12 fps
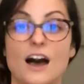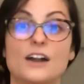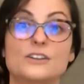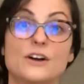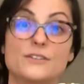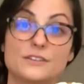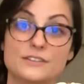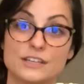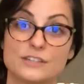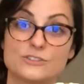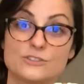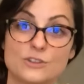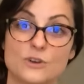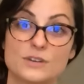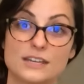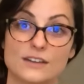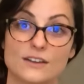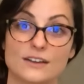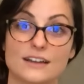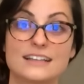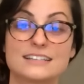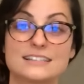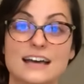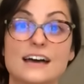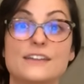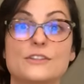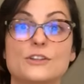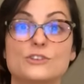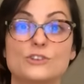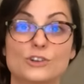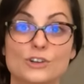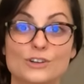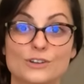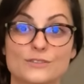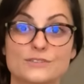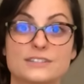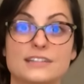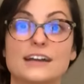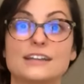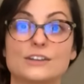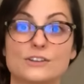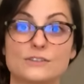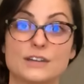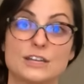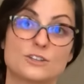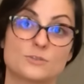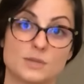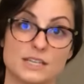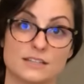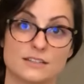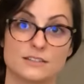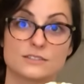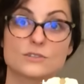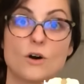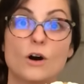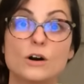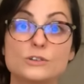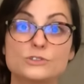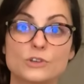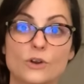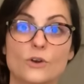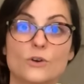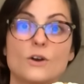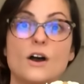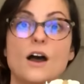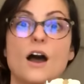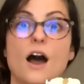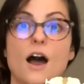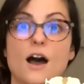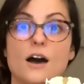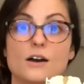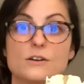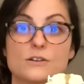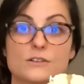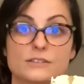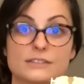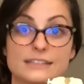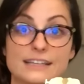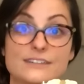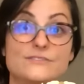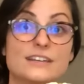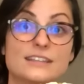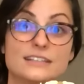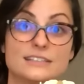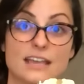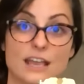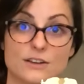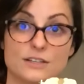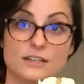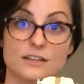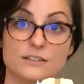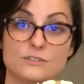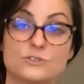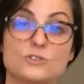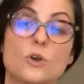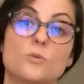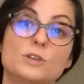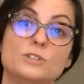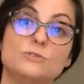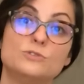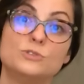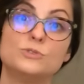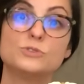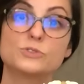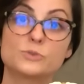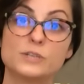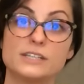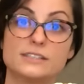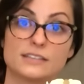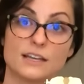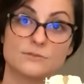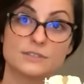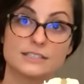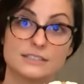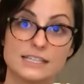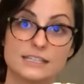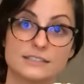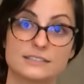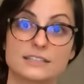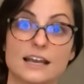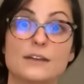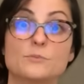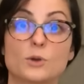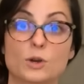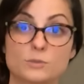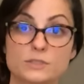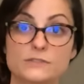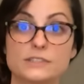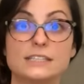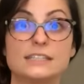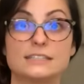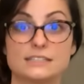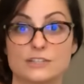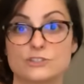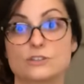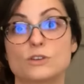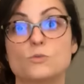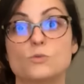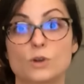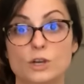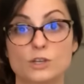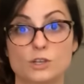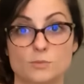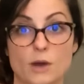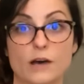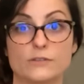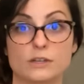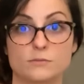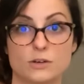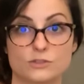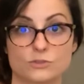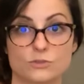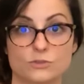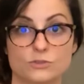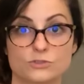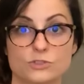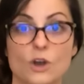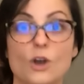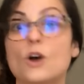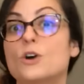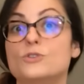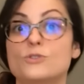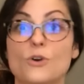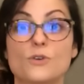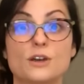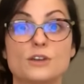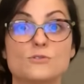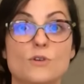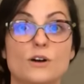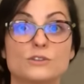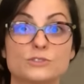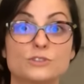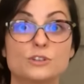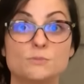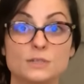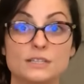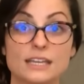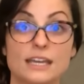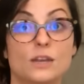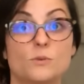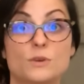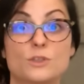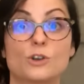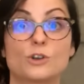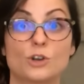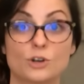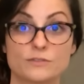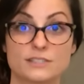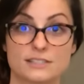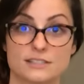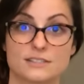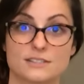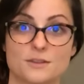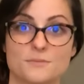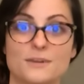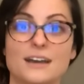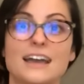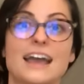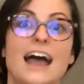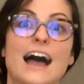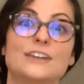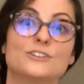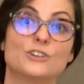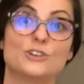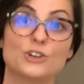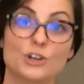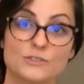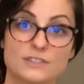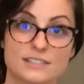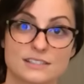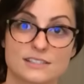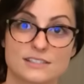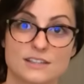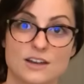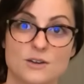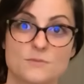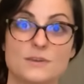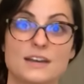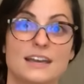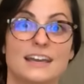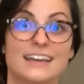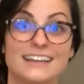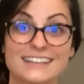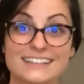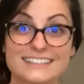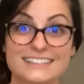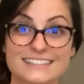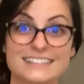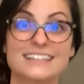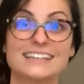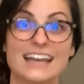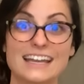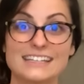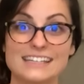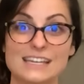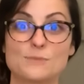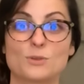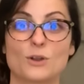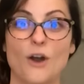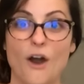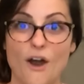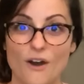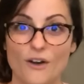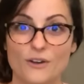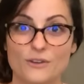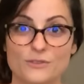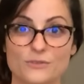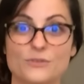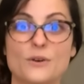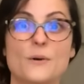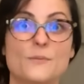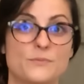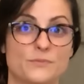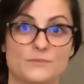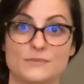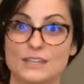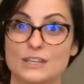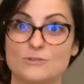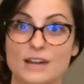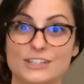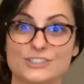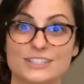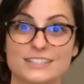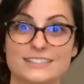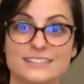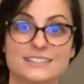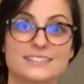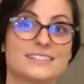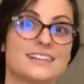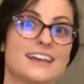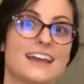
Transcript: Another thing to note here is that the nerves that innervate your penis also live in this area. And so when you do squeeze and release and purposefully and intentionally work your pelvic muscles, know that you're also communicating with your nervous system. And your nervous system is the gatekeeper of erections,